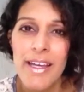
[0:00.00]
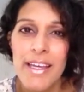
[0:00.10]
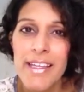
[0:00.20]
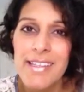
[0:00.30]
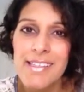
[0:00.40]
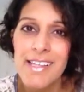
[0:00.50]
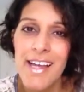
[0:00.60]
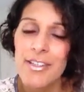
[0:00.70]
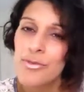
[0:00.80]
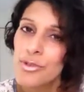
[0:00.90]

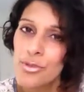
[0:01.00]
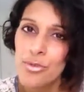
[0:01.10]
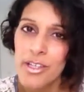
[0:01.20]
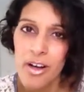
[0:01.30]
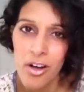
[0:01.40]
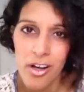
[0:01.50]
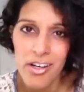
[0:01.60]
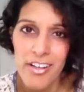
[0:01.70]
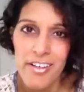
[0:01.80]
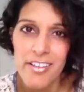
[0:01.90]
insight of who we
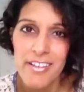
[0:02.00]
are.